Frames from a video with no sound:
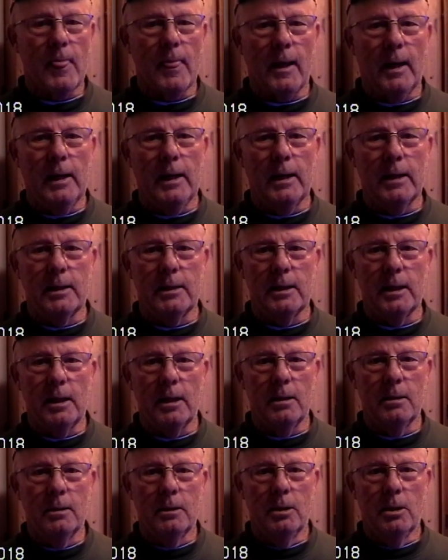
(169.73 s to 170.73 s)
and
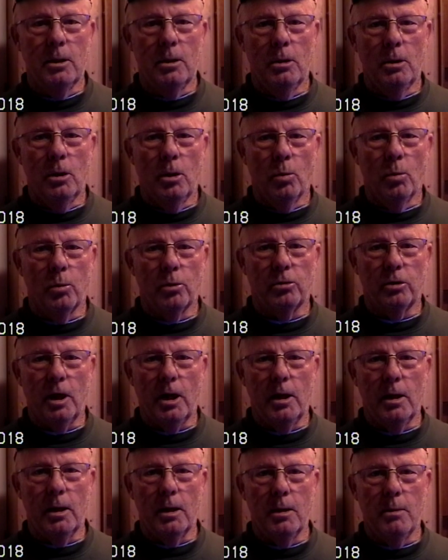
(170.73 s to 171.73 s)
we'll try
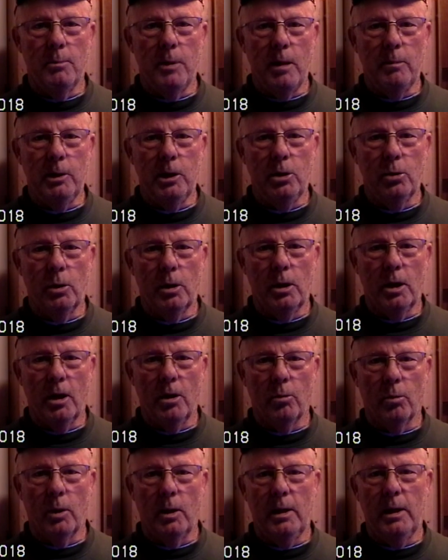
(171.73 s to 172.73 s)
to maybe do
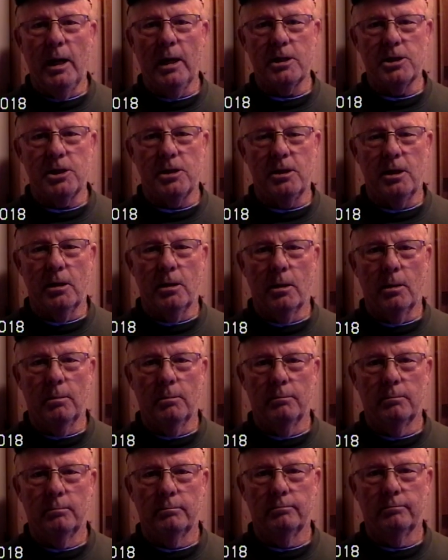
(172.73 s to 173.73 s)
another one next year.
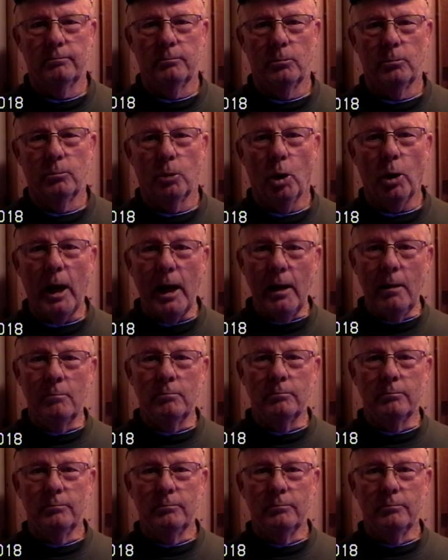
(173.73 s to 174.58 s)
Okay?